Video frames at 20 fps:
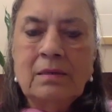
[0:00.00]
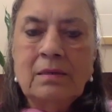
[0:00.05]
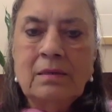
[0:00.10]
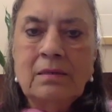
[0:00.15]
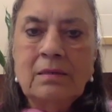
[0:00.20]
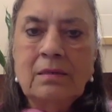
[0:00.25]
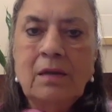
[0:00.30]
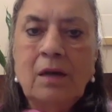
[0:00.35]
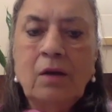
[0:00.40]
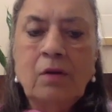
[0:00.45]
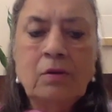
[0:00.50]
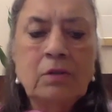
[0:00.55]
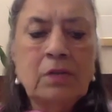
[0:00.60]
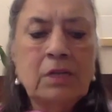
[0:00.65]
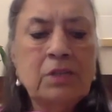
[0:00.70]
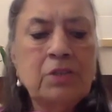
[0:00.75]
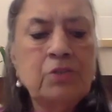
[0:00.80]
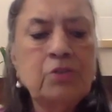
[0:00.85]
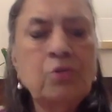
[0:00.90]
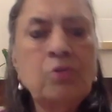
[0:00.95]
Now
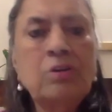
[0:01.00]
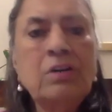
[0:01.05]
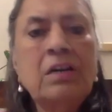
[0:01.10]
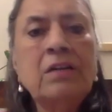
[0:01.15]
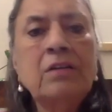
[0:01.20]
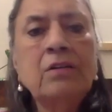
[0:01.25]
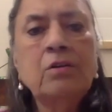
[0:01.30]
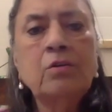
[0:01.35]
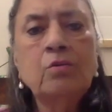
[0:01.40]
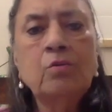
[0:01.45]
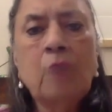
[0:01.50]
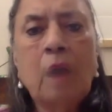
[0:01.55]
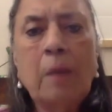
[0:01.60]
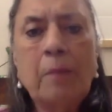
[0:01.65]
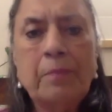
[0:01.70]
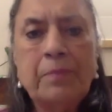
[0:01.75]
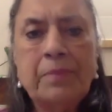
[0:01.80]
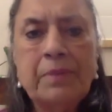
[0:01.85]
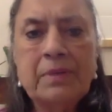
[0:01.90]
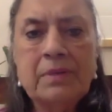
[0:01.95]
the children grew
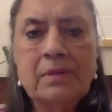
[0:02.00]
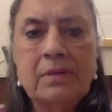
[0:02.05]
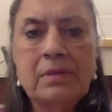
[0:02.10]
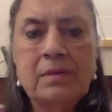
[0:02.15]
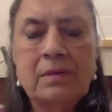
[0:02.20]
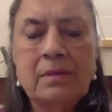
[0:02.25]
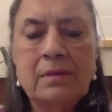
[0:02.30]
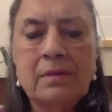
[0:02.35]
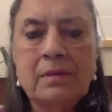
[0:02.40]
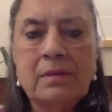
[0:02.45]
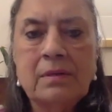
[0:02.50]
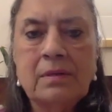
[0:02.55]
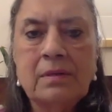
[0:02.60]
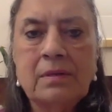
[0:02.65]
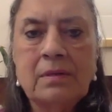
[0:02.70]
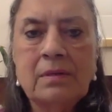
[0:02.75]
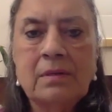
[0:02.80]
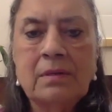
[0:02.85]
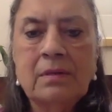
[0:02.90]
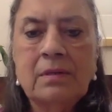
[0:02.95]
up.
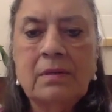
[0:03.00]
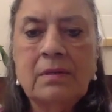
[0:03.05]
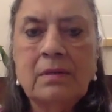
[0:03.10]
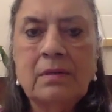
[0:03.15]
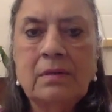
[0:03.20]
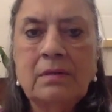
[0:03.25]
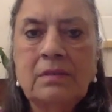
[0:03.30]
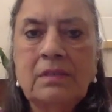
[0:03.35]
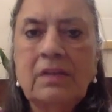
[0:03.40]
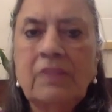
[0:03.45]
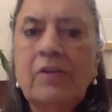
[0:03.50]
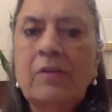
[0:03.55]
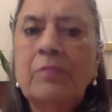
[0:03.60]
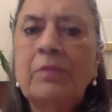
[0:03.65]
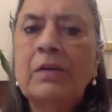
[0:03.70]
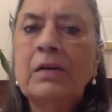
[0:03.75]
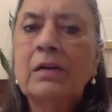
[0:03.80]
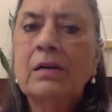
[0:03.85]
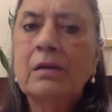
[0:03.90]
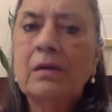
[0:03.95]
They were
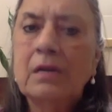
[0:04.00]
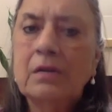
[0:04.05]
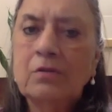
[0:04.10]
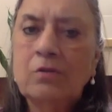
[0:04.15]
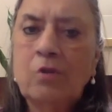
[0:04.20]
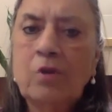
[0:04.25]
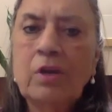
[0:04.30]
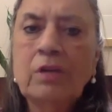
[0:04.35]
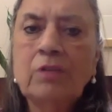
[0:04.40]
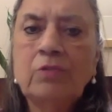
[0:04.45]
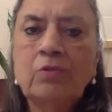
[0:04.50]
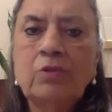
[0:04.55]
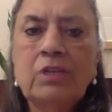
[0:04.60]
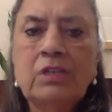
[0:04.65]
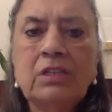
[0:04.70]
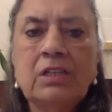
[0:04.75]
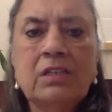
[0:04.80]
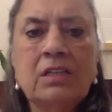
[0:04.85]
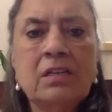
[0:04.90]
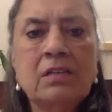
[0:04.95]
going to
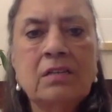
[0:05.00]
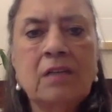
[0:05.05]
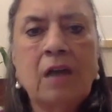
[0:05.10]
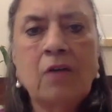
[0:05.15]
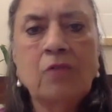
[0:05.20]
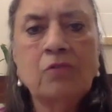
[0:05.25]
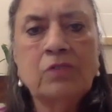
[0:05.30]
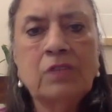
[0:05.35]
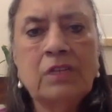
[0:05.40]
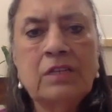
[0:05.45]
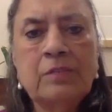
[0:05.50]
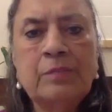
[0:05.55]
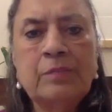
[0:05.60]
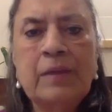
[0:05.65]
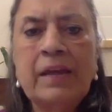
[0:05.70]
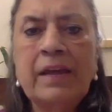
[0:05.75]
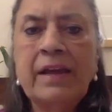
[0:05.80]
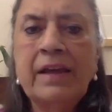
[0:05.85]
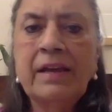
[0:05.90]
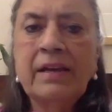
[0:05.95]
each other's houses,
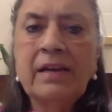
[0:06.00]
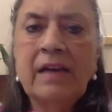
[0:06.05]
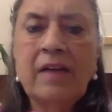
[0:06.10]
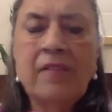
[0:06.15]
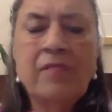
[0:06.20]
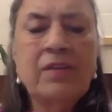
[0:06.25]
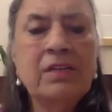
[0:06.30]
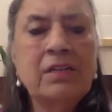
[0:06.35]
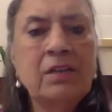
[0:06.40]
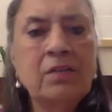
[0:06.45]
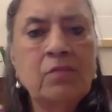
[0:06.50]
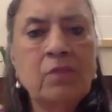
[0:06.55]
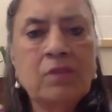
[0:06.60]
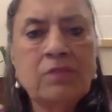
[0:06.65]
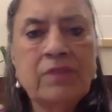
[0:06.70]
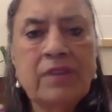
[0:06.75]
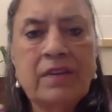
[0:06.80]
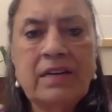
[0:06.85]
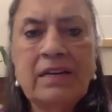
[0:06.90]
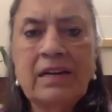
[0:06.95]
playing. Everything was
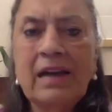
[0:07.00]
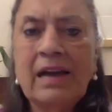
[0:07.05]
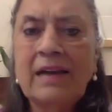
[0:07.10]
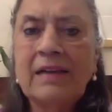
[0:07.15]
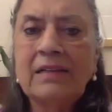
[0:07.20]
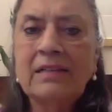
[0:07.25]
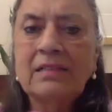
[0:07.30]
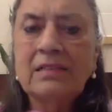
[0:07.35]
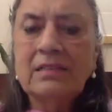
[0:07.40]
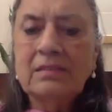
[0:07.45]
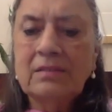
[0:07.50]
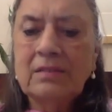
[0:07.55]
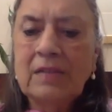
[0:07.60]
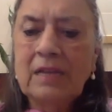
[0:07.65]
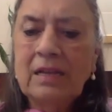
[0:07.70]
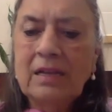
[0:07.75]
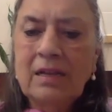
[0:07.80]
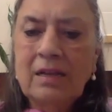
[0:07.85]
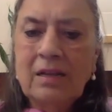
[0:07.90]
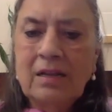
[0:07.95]
very nice.
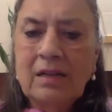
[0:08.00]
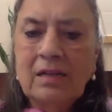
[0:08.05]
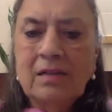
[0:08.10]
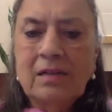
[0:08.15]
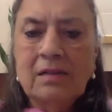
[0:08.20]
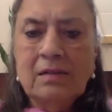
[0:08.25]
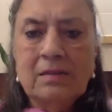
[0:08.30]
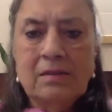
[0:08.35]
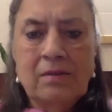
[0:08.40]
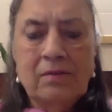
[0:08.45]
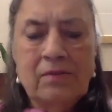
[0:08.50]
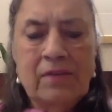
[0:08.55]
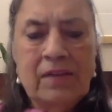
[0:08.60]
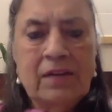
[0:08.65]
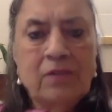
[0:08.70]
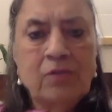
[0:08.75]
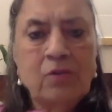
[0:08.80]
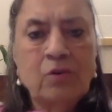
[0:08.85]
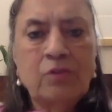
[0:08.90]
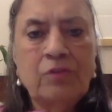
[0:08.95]

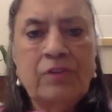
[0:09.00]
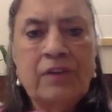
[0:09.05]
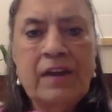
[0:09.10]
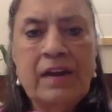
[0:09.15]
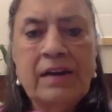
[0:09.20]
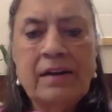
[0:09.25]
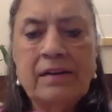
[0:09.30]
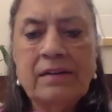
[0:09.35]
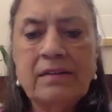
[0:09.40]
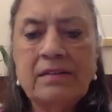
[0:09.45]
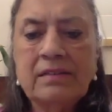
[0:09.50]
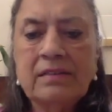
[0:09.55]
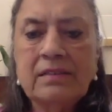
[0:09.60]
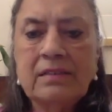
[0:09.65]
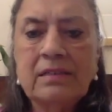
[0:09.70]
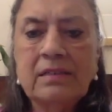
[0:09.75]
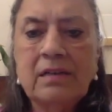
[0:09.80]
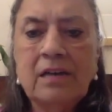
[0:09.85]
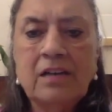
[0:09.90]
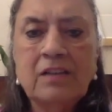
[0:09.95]
Very good friends,
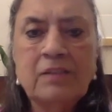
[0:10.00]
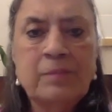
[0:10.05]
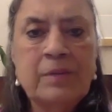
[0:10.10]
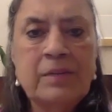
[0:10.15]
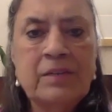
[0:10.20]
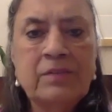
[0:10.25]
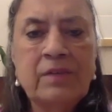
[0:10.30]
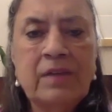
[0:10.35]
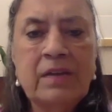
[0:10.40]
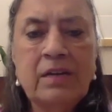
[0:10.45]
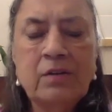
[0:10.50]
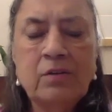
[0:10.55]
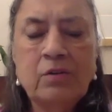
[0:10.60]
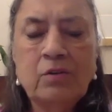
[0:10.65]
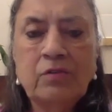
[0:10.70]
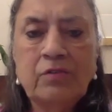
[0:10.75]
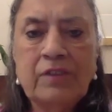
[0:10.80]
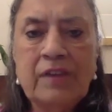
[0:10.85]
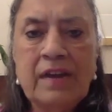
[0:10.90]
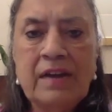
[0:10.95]
husband, very
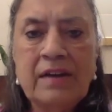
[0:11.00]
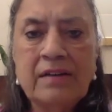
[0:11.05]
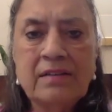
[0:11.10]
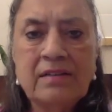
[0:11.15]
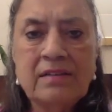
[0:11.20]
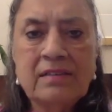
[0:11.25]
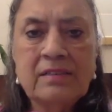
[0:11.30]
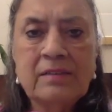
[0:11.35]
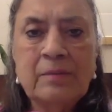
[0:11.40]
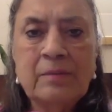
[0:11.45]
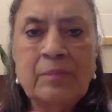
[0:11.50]
good friends.